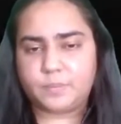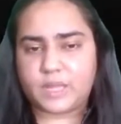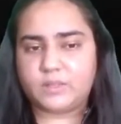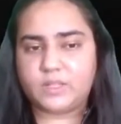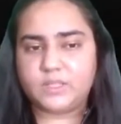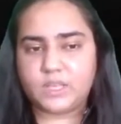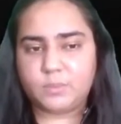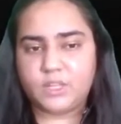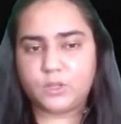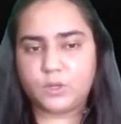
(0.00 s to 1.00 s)
and then
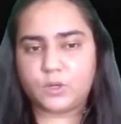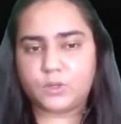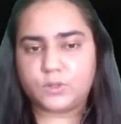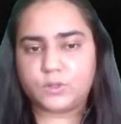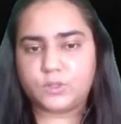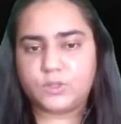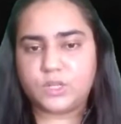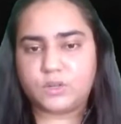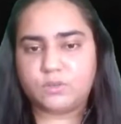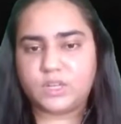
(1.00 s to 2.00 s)
summing the kernels to
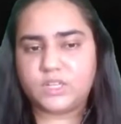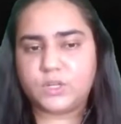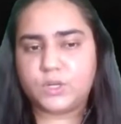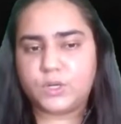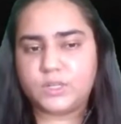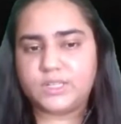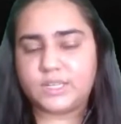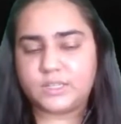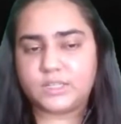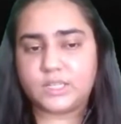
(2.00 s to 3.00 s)
generate a kernel
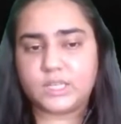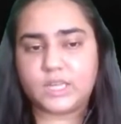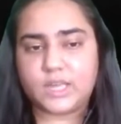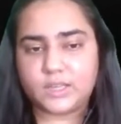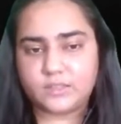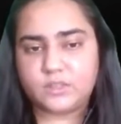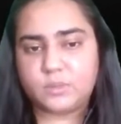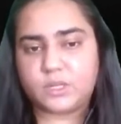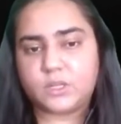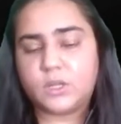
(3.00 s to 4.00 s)
density
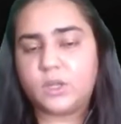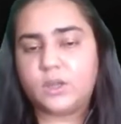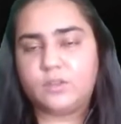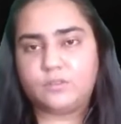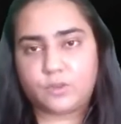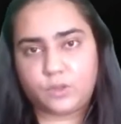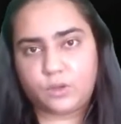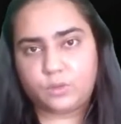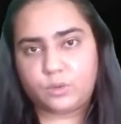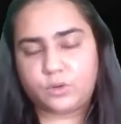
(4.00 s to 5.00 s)
estimate for the
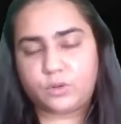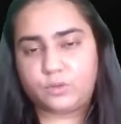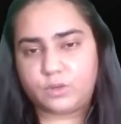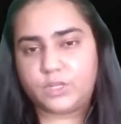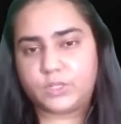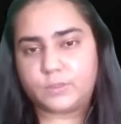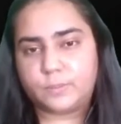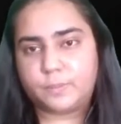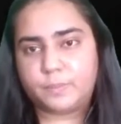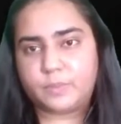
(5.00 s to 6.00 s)
overall region.